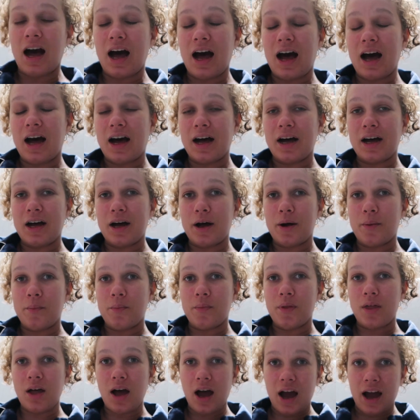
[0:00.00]

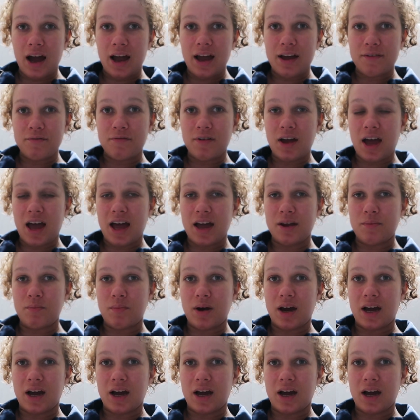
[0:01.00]
I've had